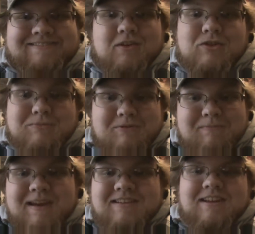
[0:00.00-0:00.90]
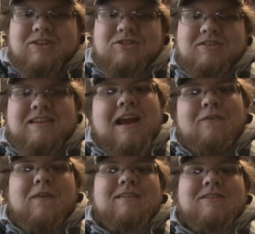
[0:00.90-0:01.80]
on some space station,
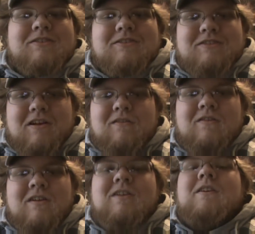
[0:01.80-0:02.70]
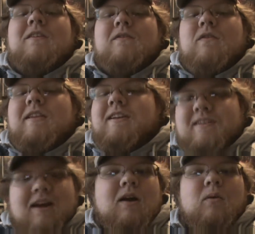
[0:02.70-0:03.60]
sacrificing herself for the
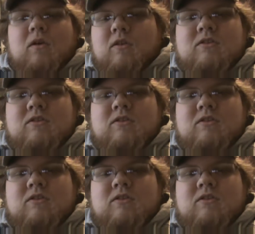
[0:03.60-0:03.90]
entire world,